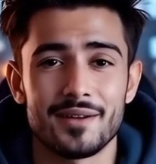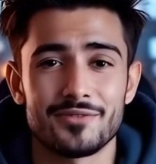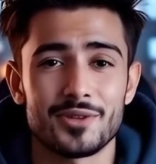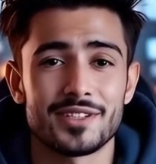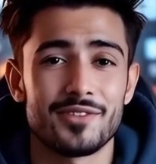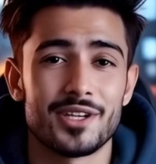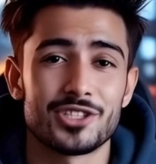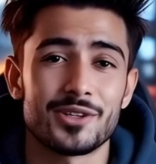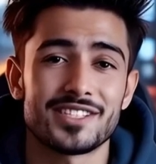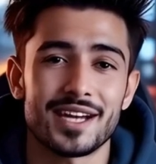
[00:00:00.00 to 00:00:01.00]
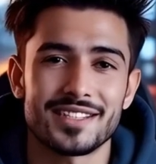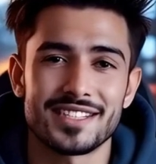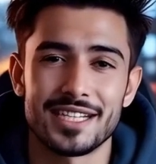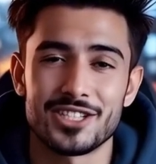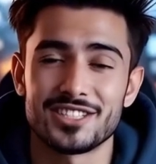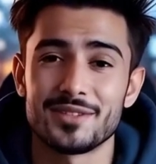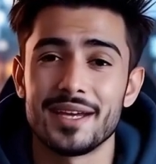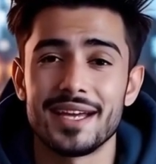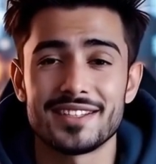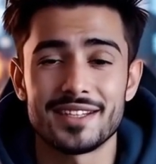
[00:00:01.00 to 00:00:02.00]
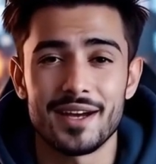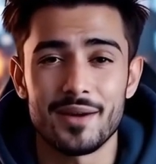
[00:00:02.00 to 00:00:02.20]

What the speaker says: fully functional sites in just minutes,